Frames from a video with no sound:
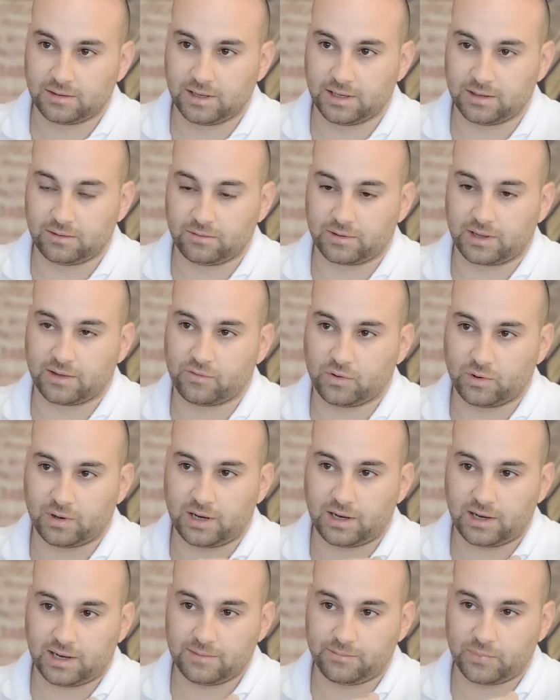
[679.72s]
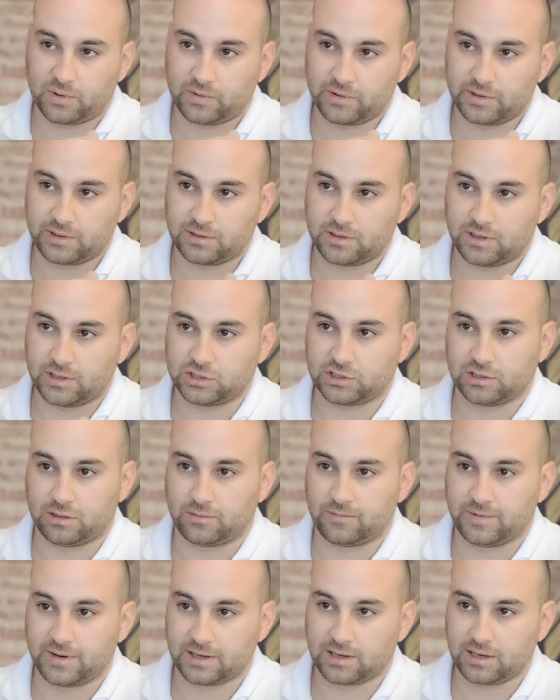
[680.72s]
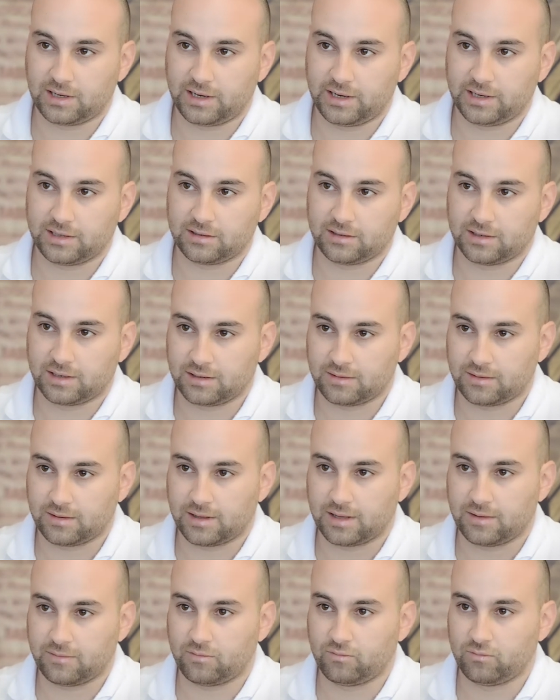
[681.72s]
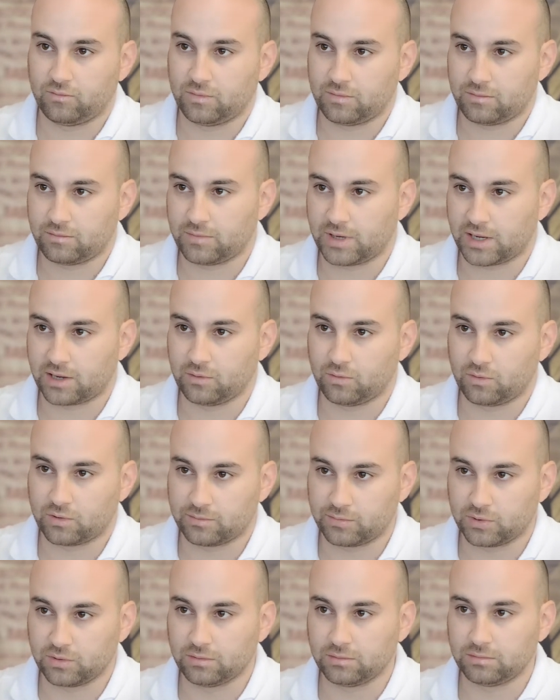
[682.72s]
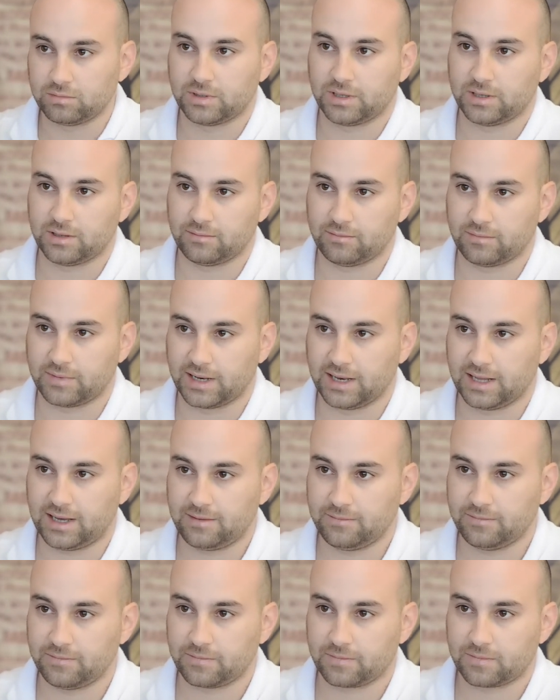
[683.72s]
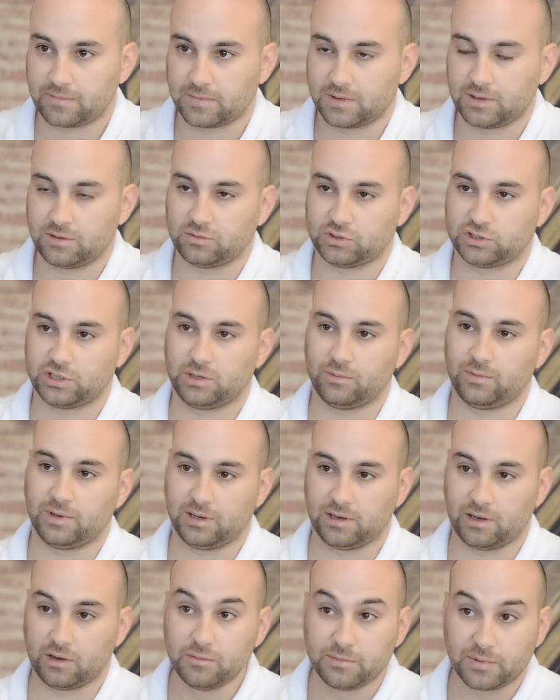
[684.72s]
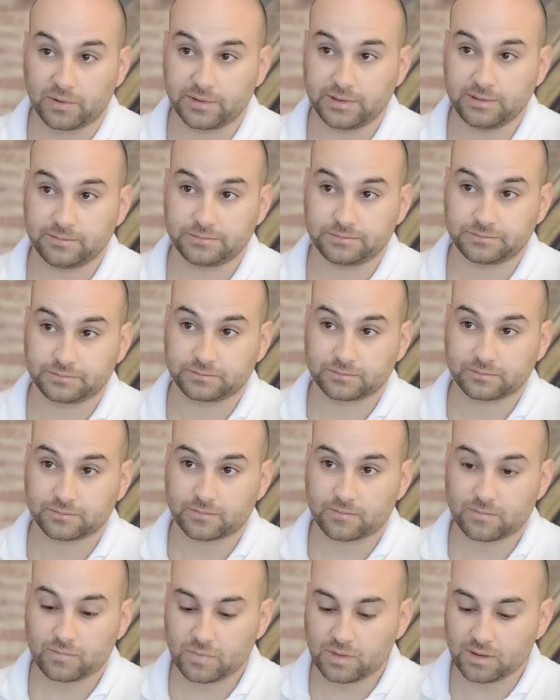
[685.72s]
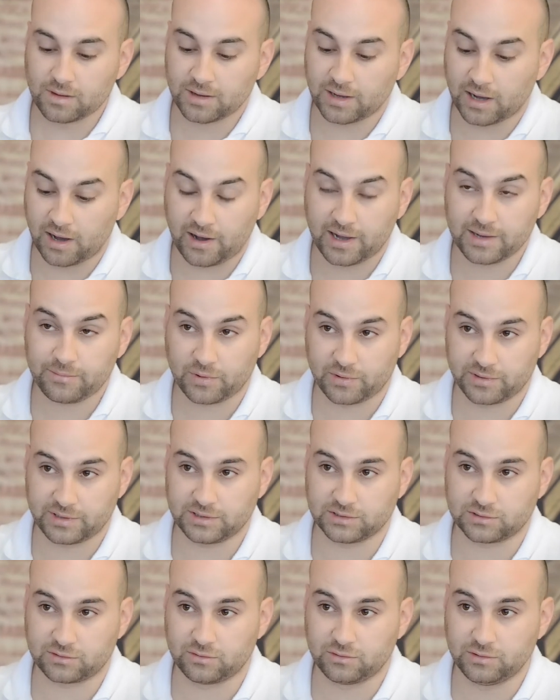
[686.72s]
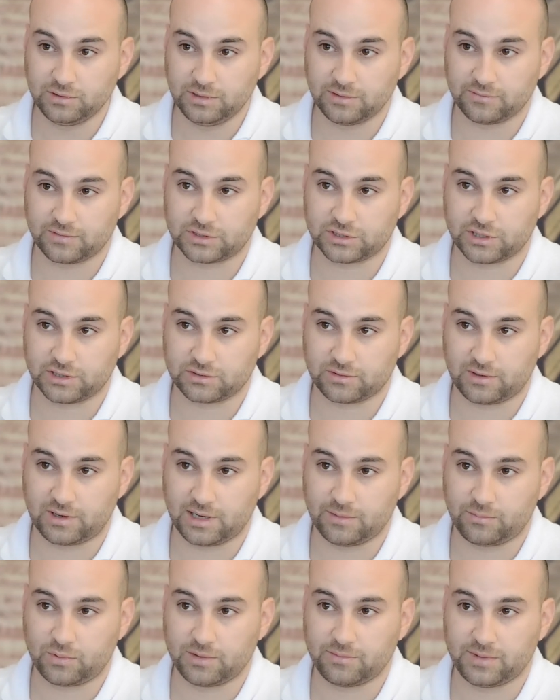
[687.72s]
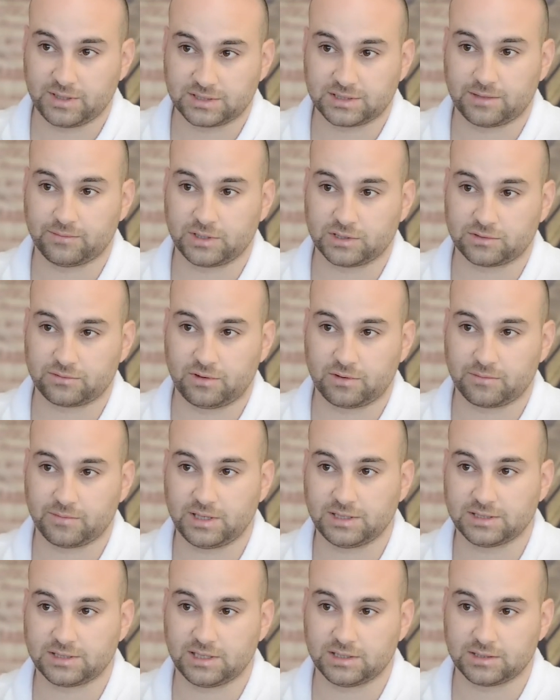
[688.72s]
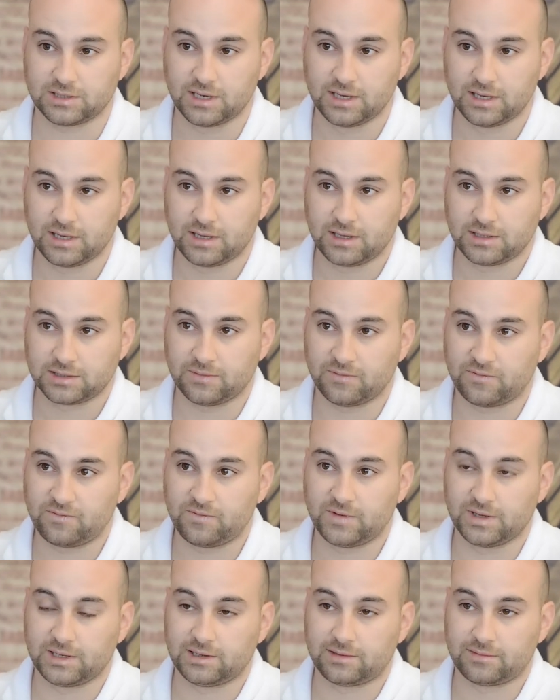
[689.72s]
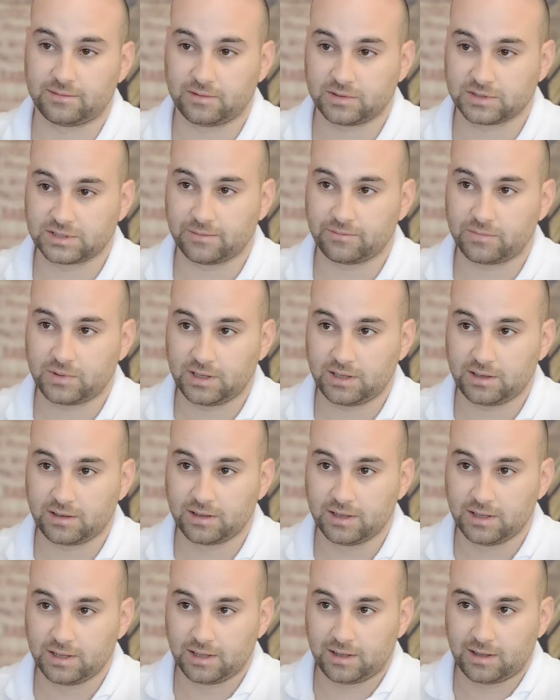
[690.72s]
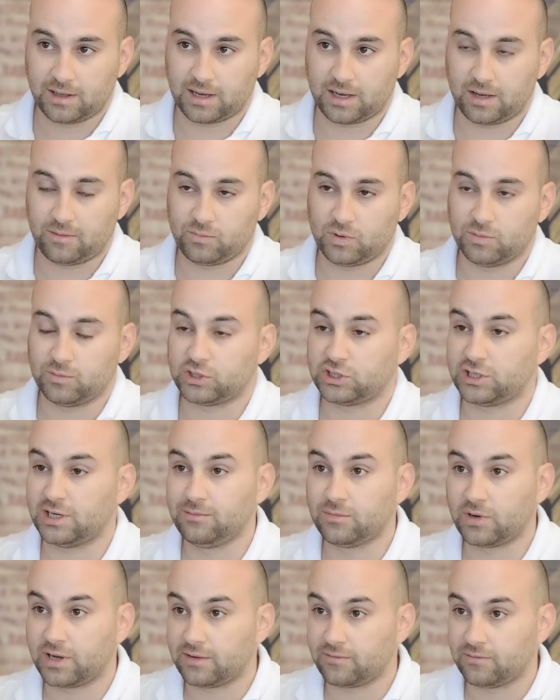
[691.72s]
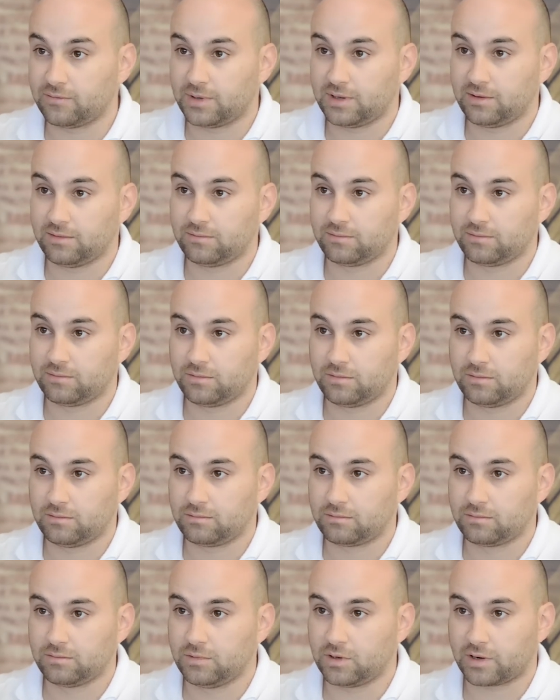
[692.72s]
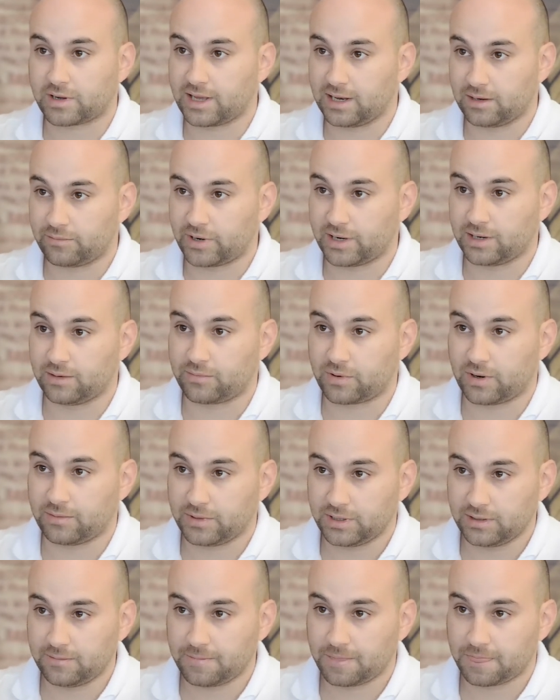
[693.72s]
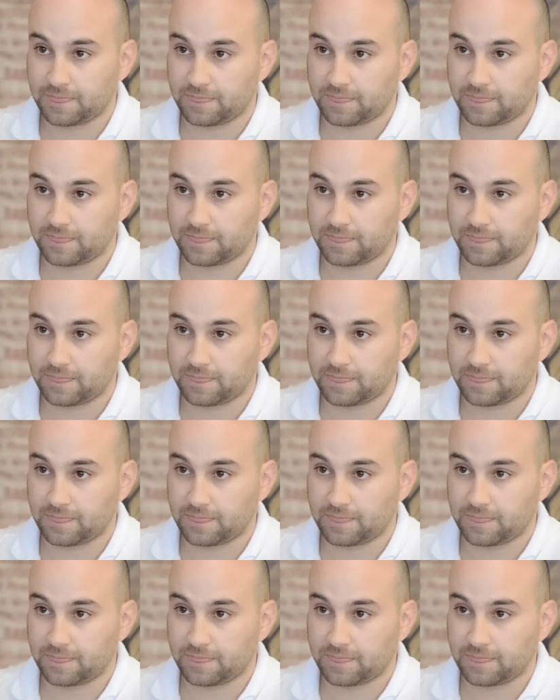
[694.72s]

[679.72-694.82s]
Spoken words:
It'll give you a high point and show a red light and make an audible alarm. It'll show you a low point. A high point is good. If it shows you a high point, means something's wrong, means there's some filler or something. Your machine might even be not calibrated properly,